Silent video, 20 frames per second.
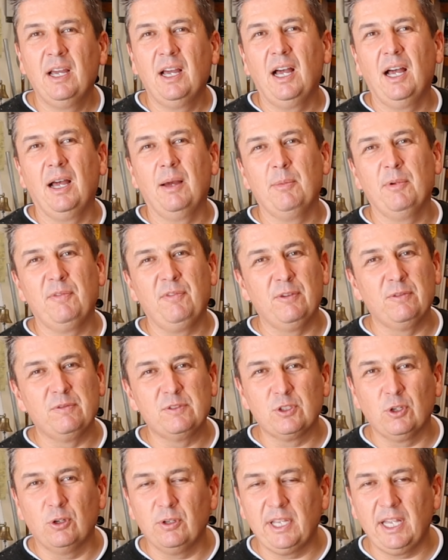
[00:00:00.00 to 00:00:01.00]
If you've
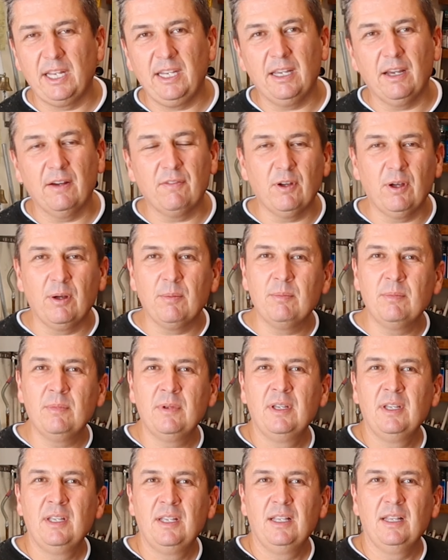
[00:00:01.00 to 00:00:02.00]
sold any of them,
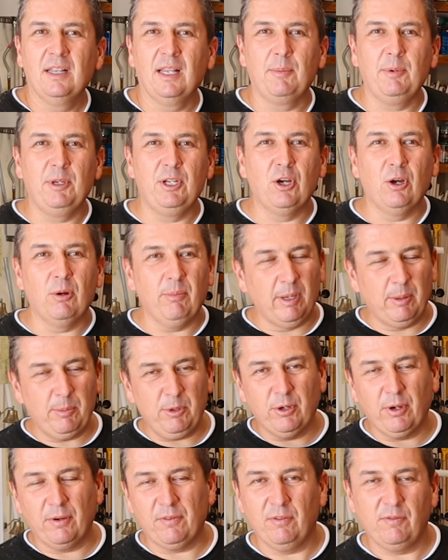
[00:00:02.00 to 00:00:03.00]
let me know. Maybe
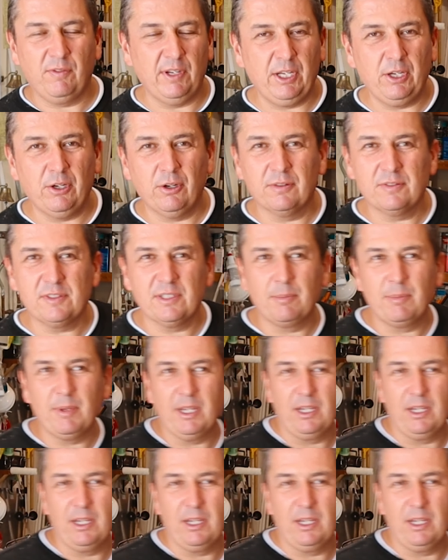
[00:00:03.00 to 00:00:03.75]
you have a video of some